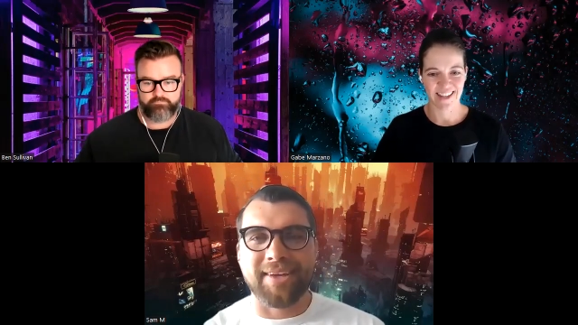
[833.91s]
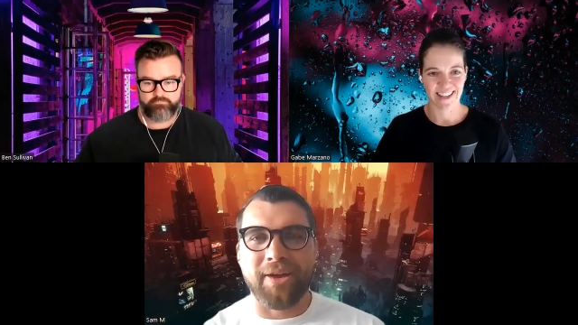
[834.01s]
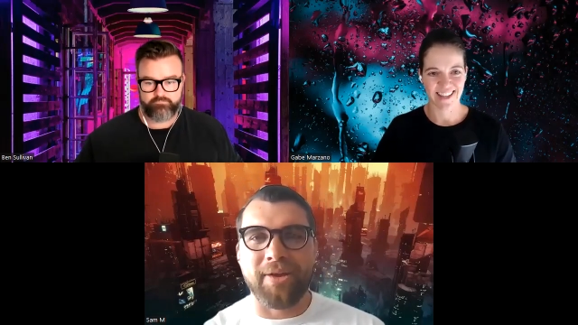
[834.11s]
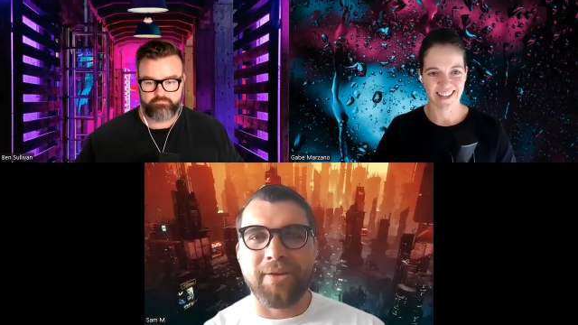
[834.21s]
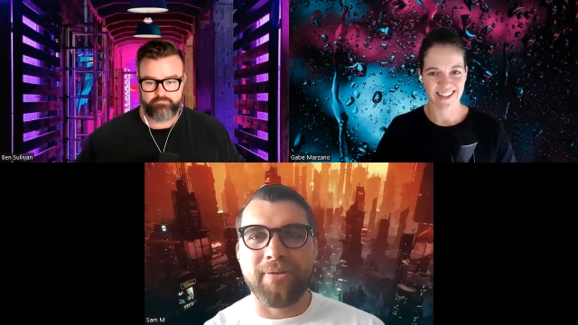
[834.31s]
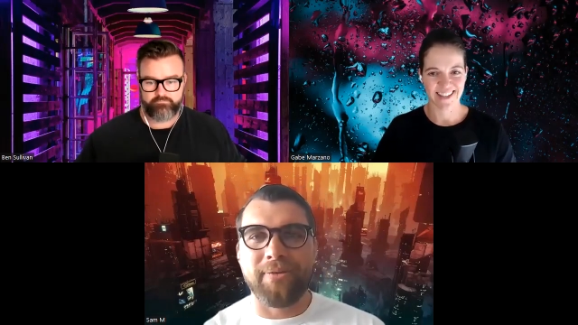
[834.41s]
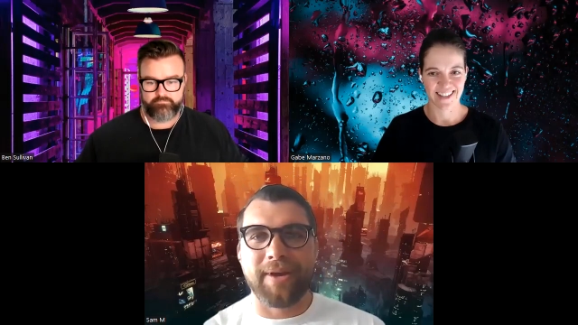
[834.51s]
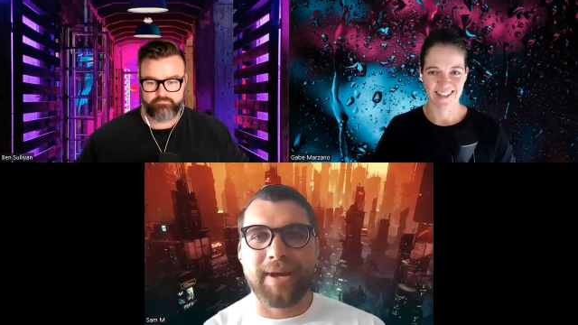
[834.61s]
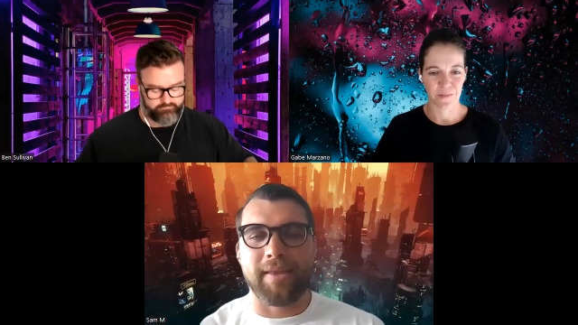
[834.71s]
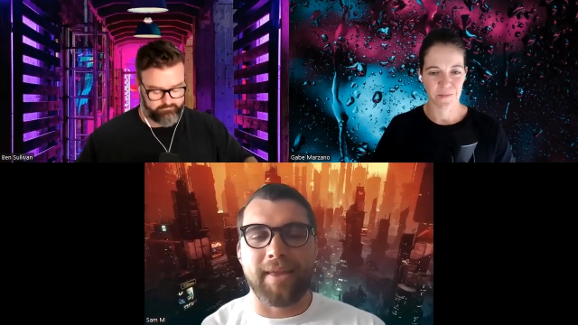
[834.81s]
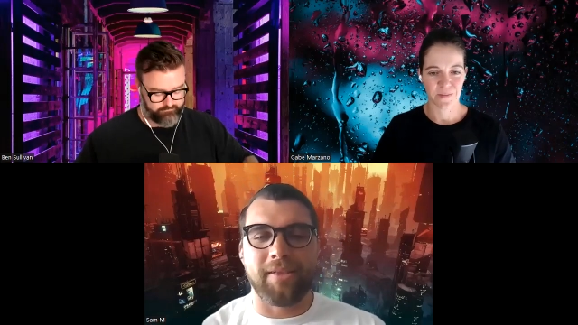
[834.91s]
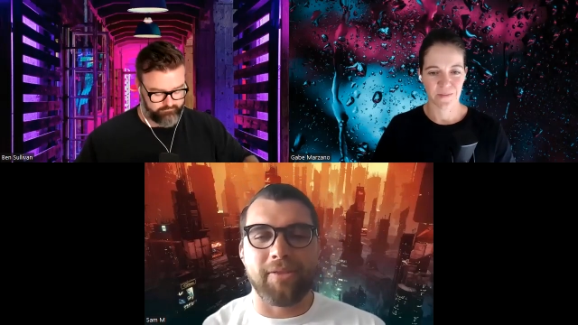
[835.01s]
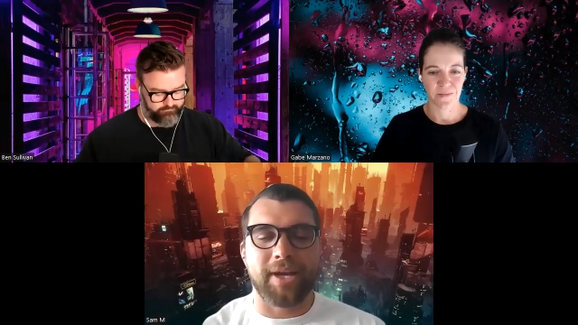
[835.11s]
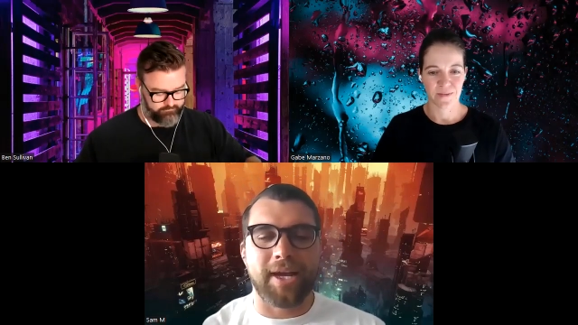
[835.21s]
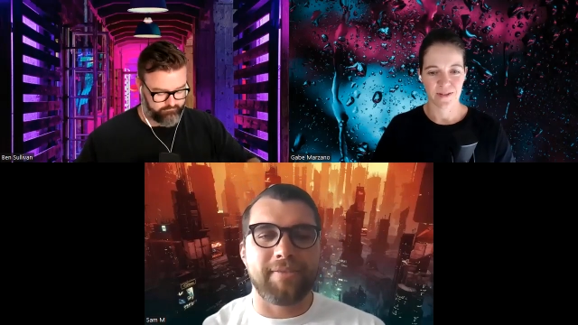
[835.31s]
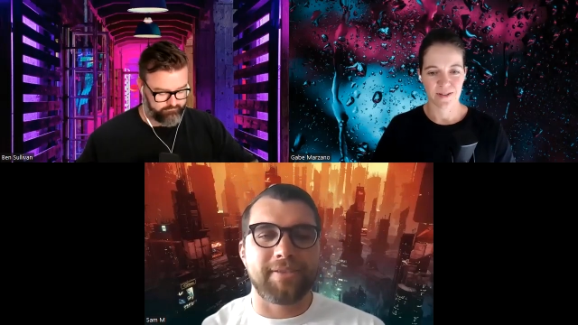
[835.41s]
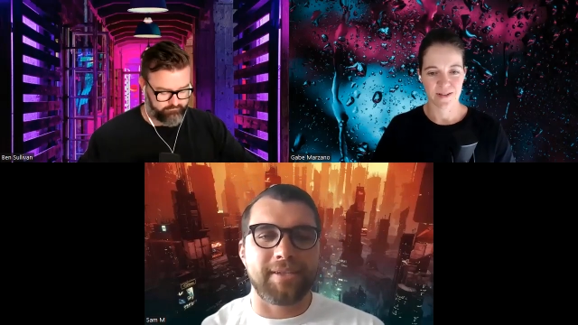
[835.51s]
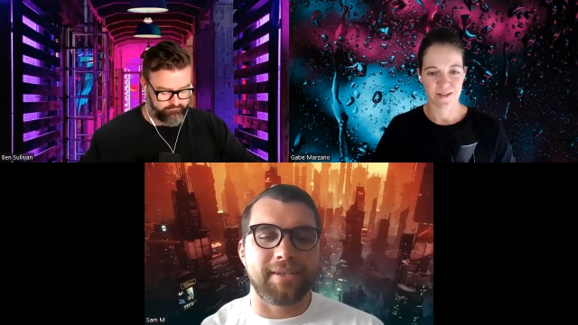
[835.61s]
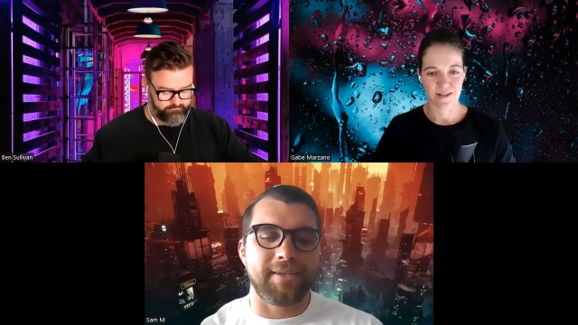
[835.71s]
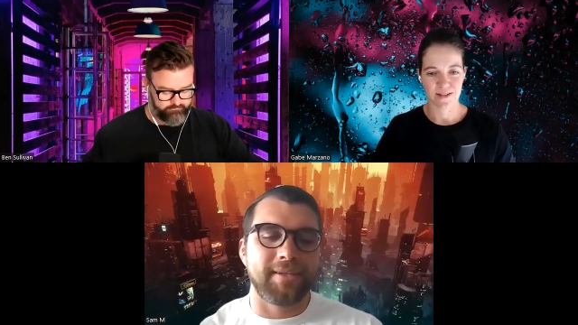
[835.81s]
Speaker 1: So where they look
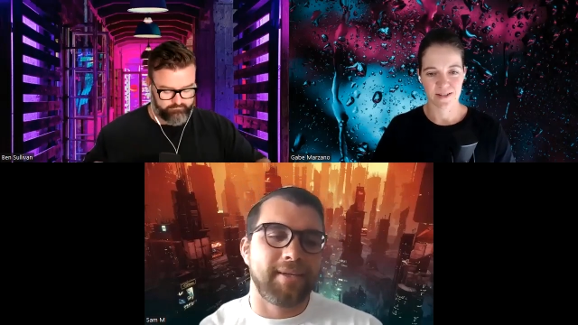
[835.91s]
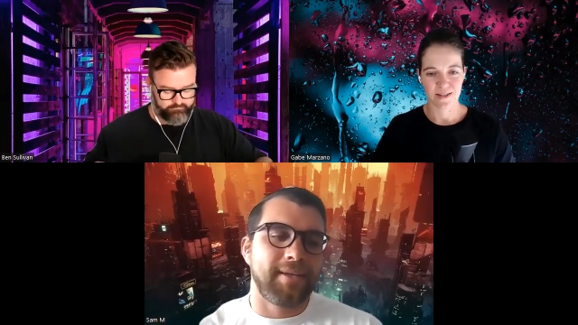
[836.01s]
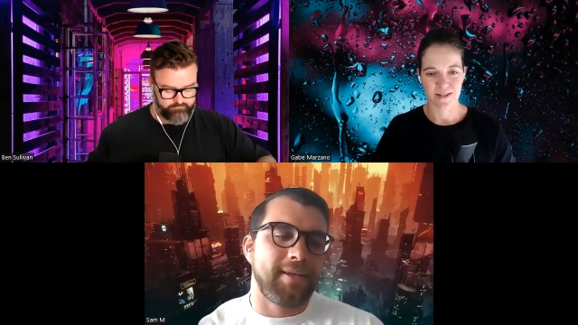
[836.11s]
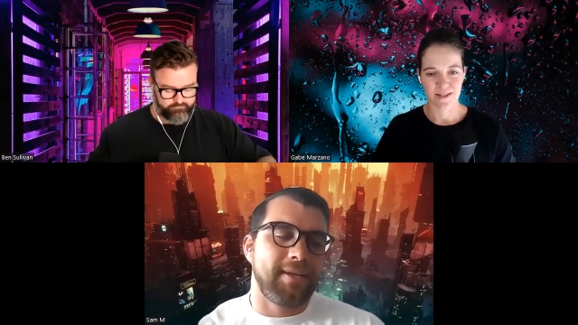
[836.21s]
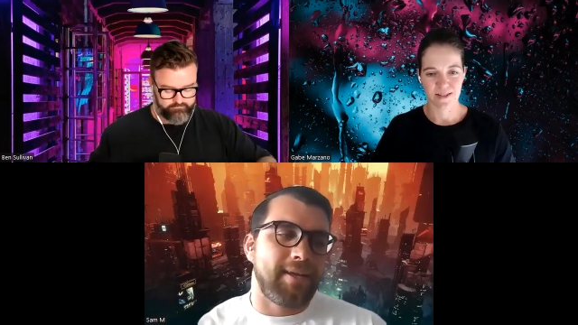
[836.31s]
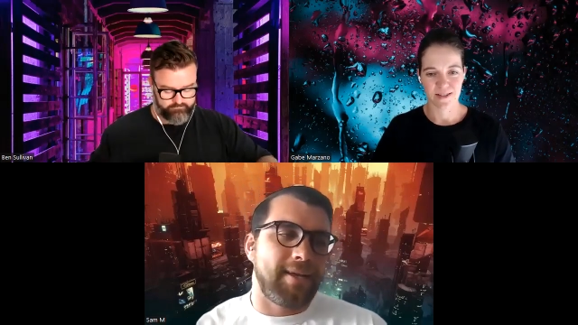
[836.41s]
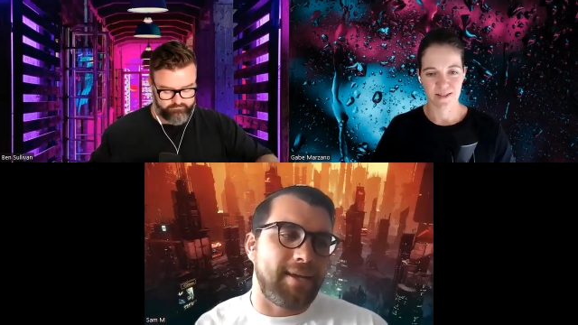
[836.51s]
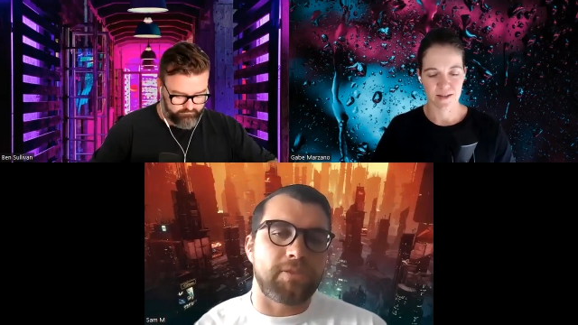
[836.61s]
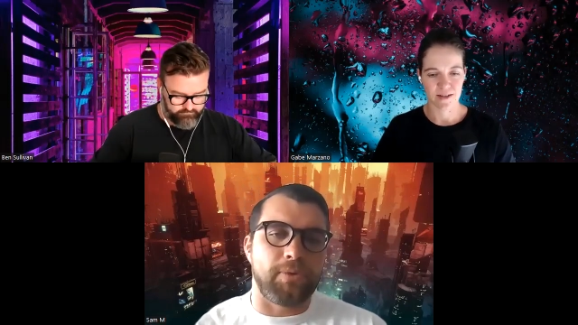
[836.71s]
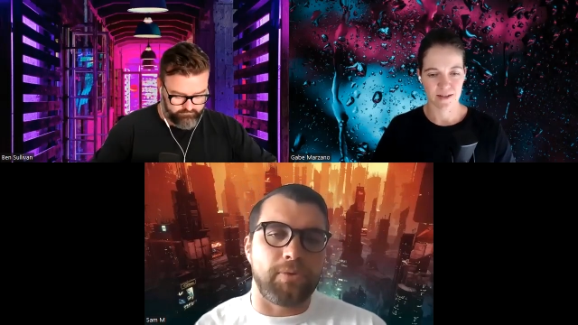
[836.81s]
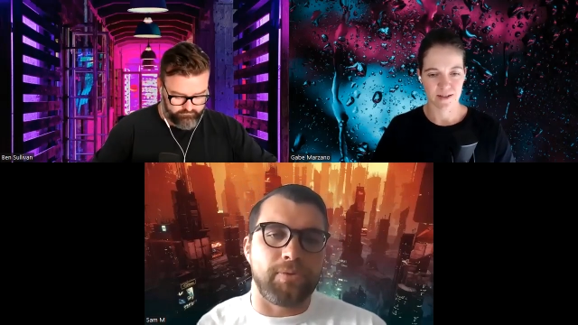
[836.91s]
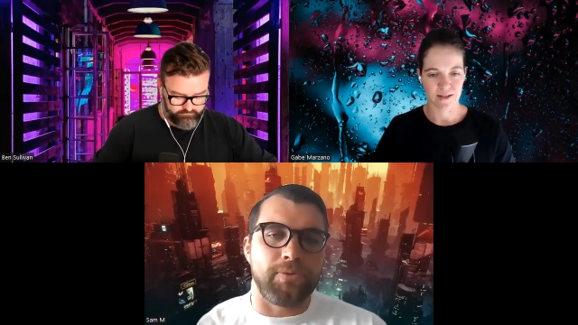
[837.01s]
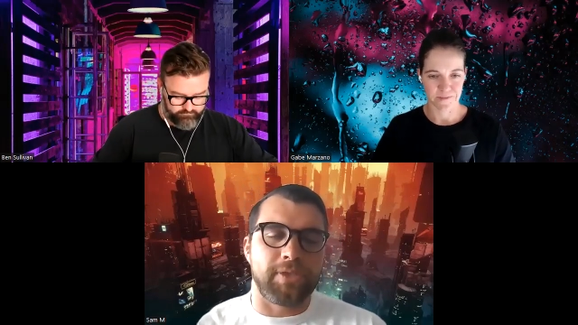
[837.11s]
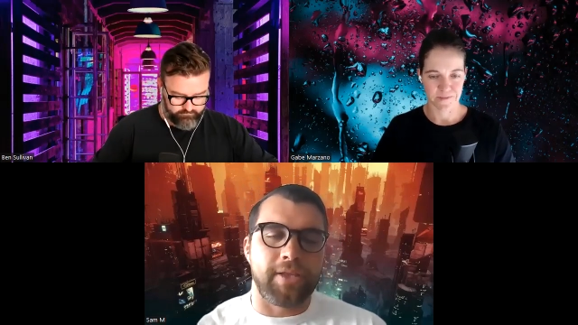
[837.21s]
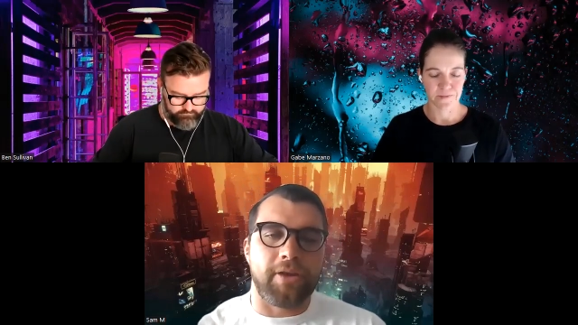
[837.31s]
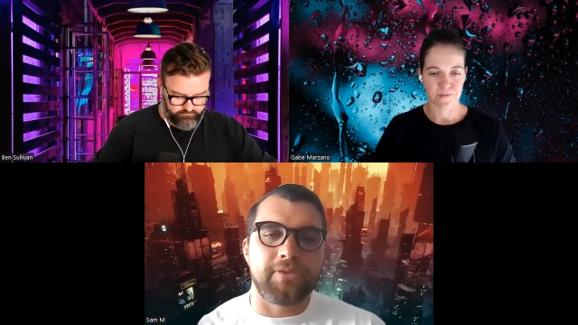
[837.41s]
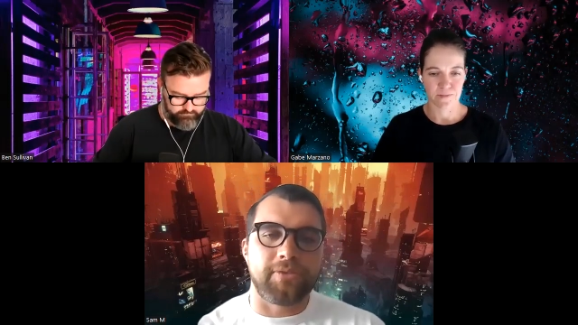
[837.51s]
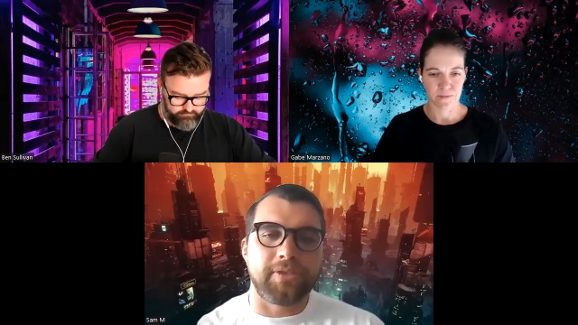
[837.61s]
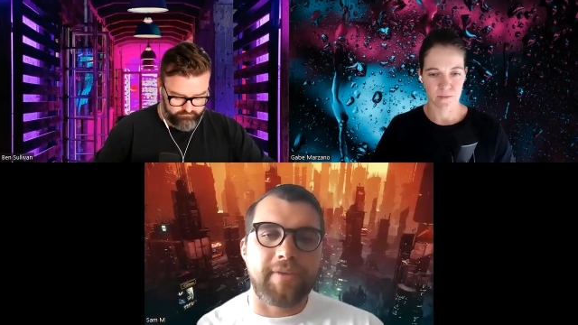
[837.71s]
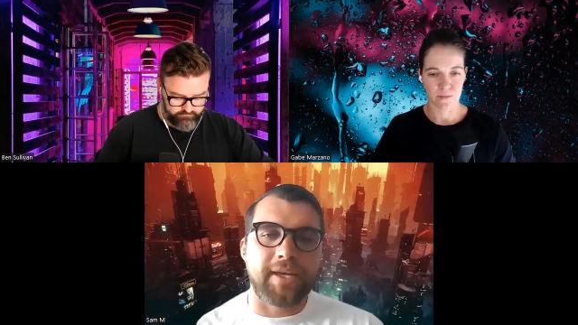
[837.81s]
after hospitals and
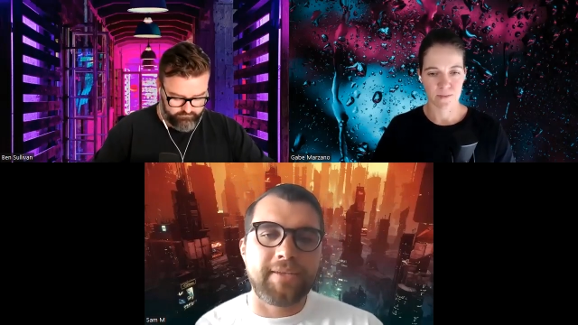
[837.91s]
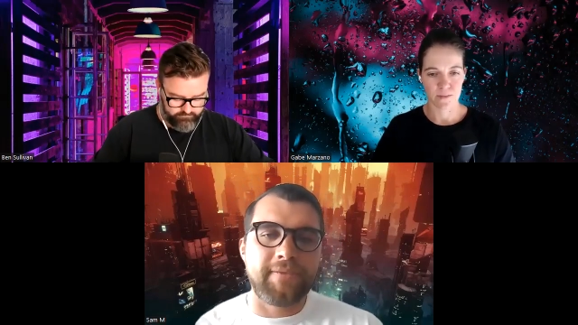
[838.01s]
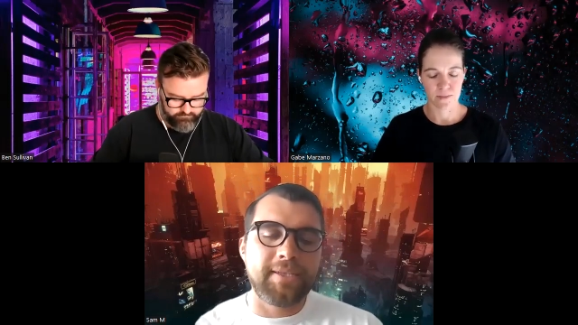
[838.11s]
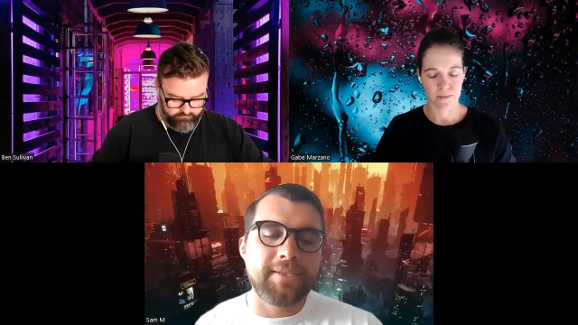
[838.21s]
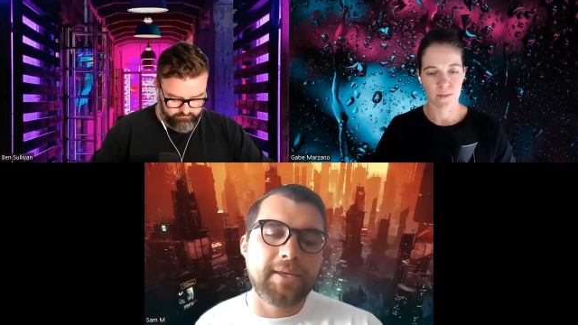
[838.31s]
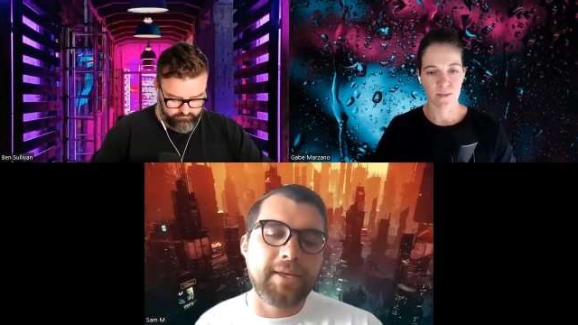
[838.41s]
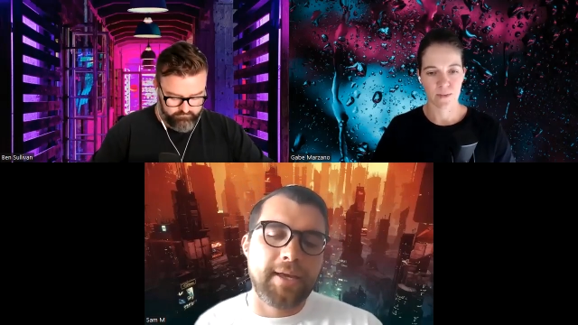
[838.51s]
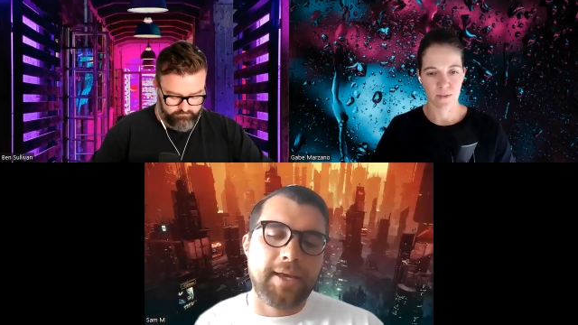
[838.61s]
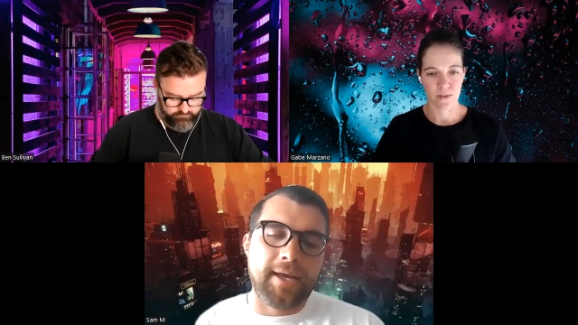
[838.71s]
those sorts of activities.